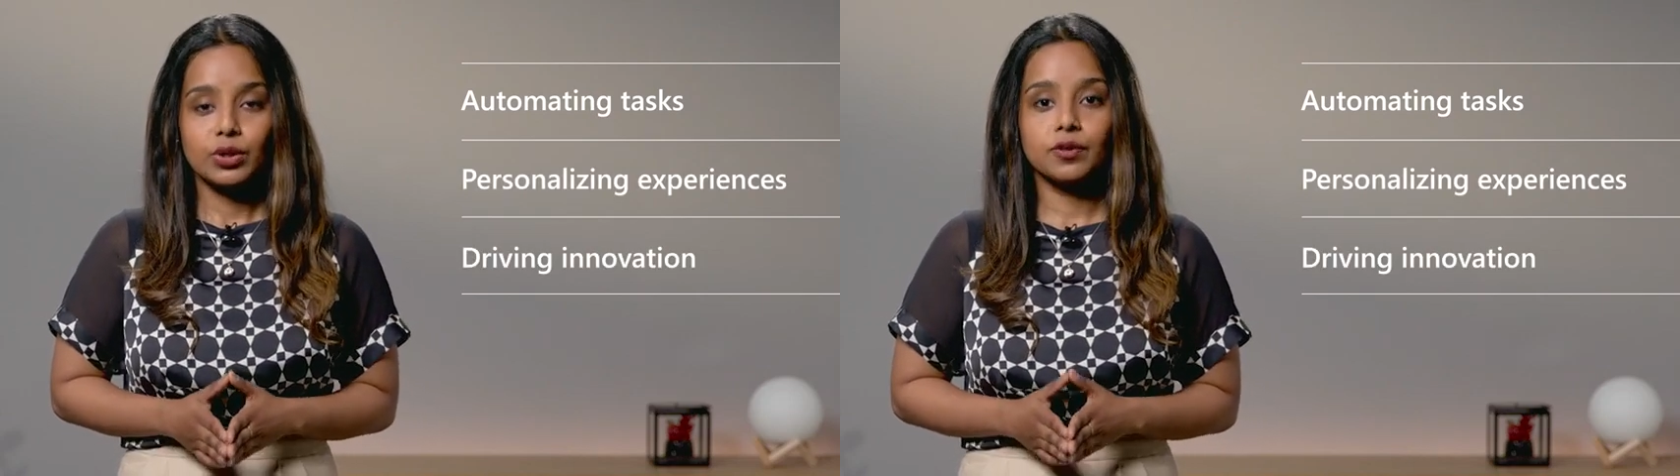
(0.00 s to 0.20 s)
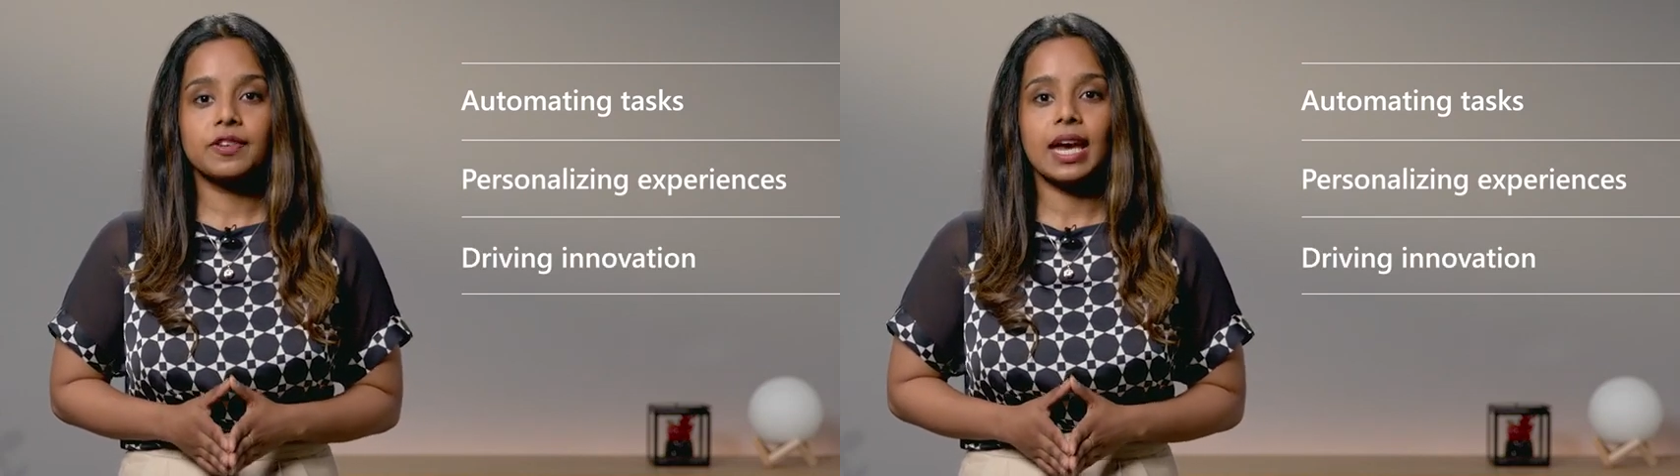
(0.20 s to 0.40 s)

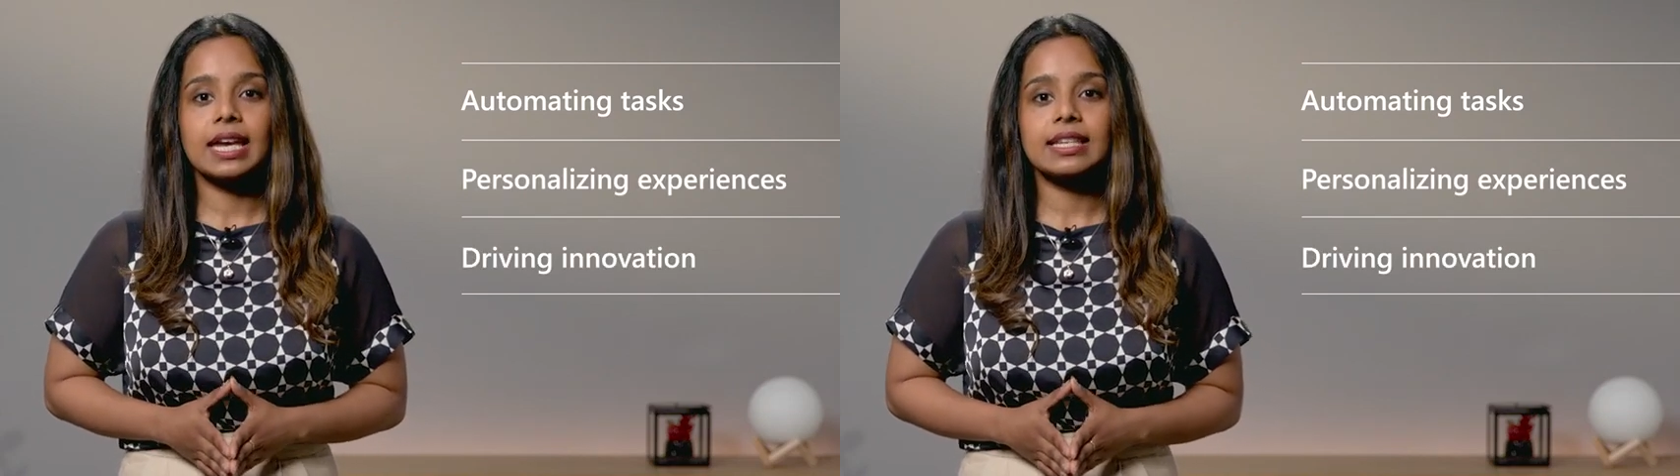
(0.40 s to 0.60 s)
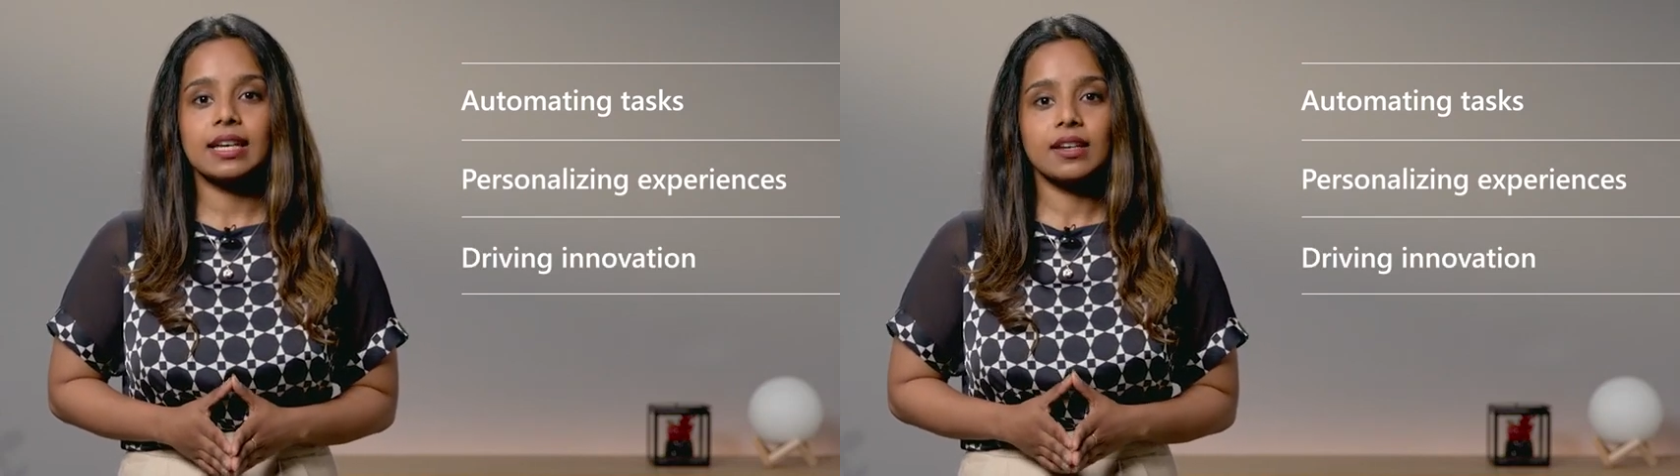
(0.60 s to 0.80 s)
You've
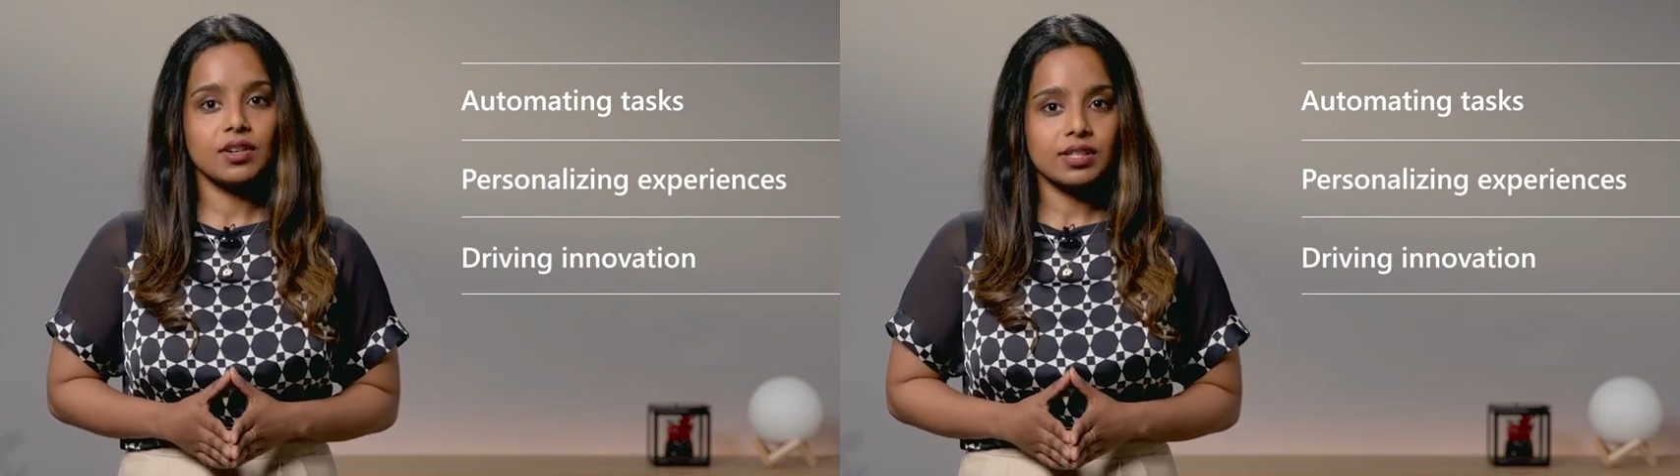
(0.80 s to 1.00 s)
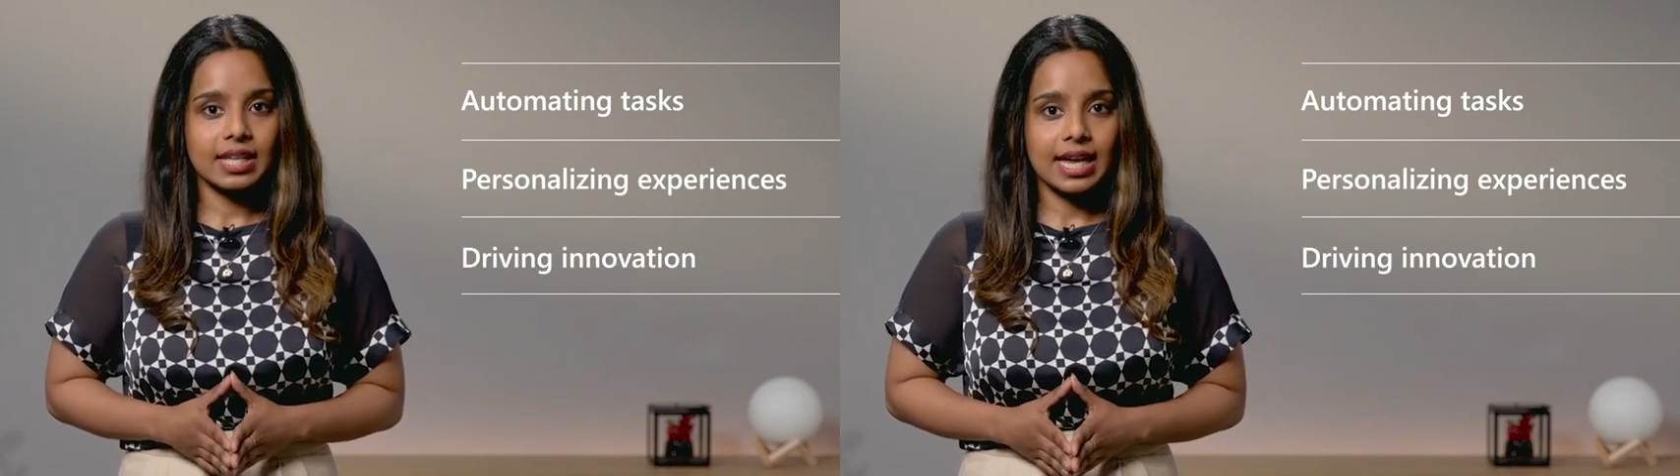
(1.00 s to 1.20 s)
gained an
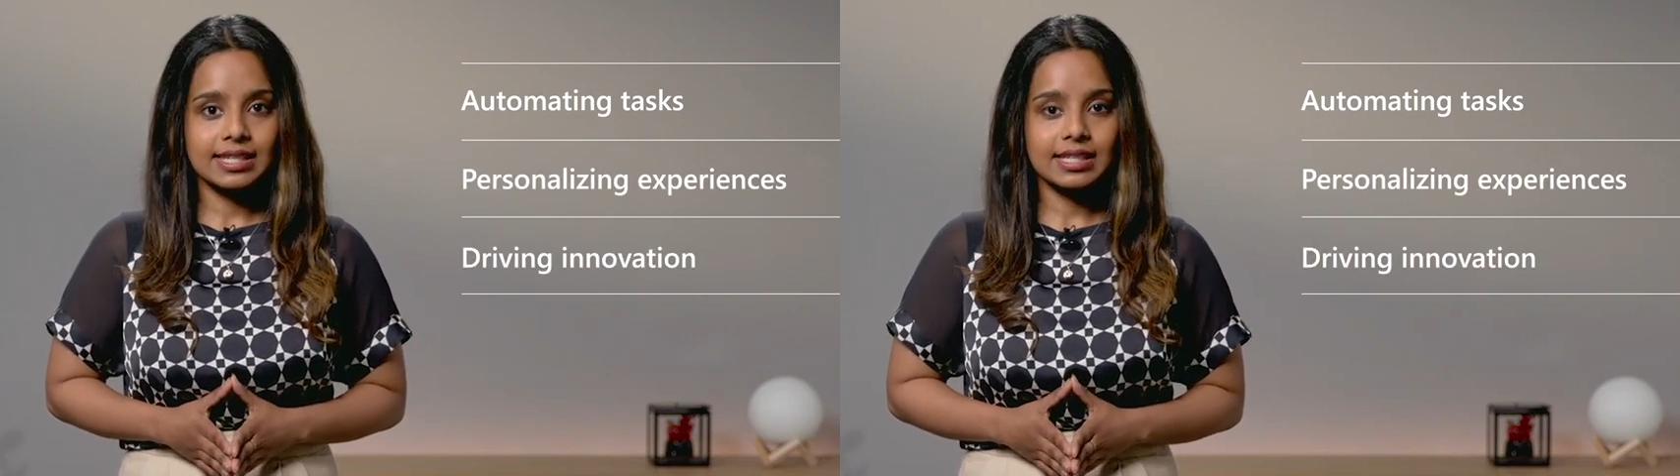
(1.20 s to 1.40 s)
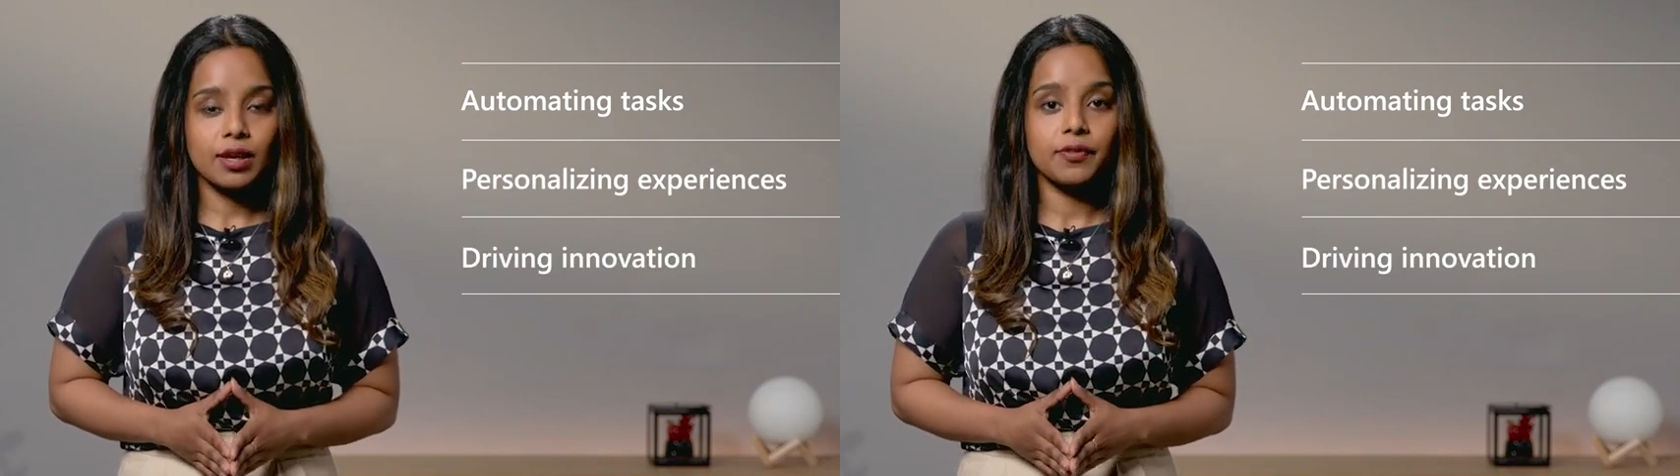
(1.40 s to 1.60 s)

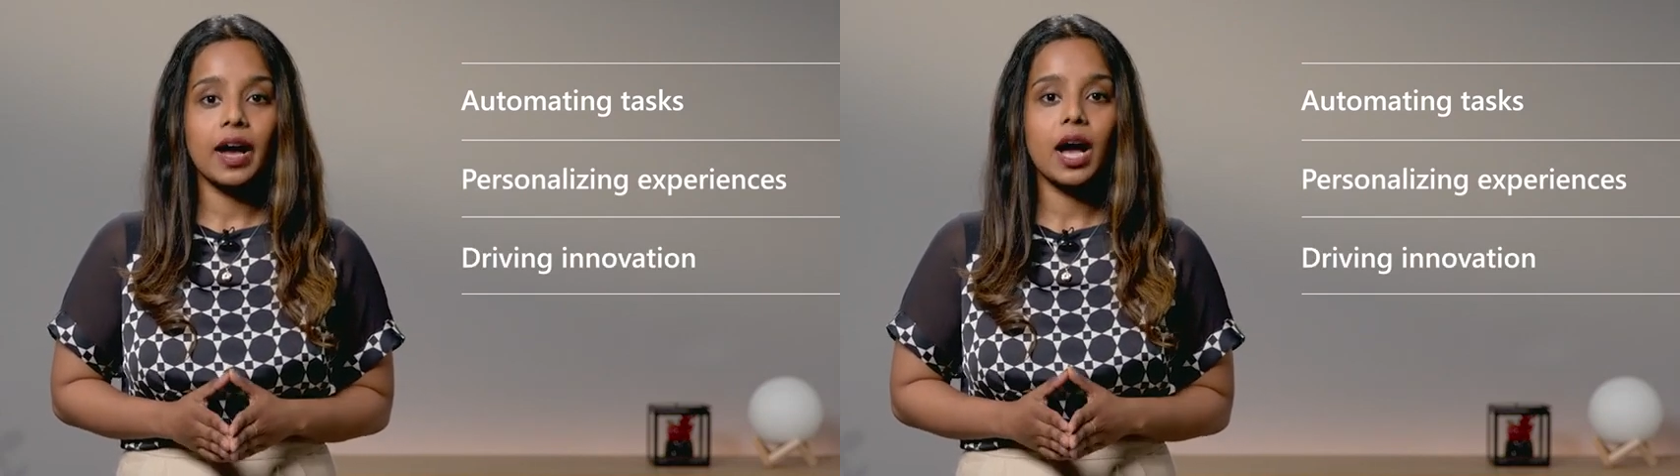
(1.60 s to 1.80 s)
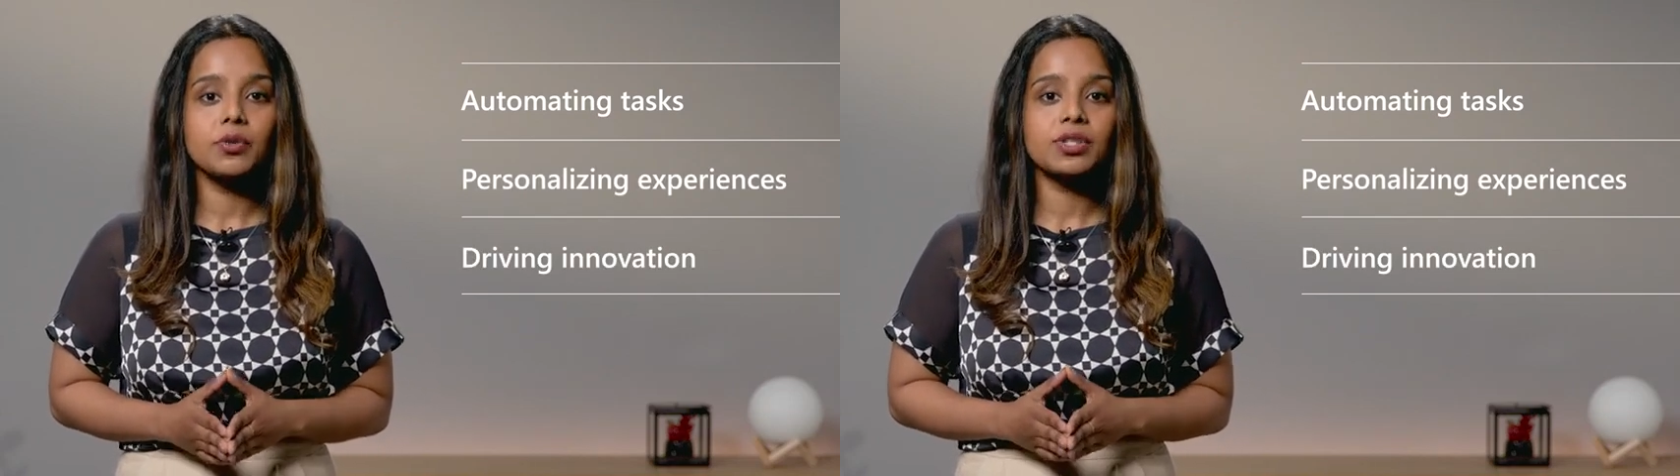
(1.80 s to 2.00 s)
understanding of
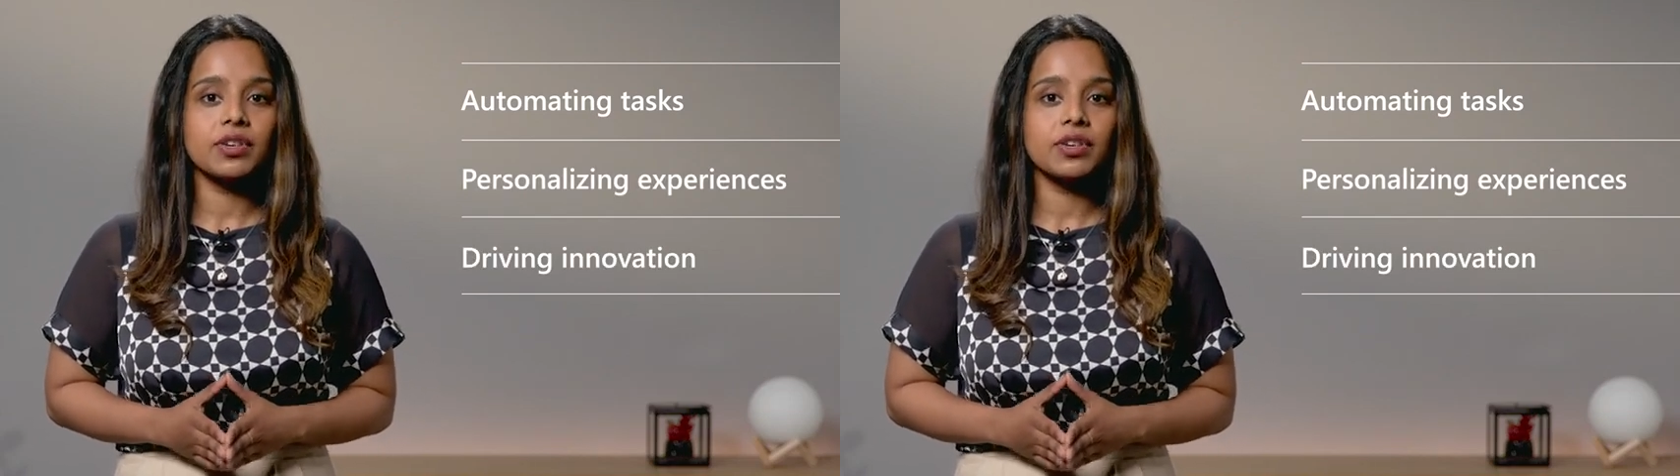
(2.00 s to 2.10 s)
how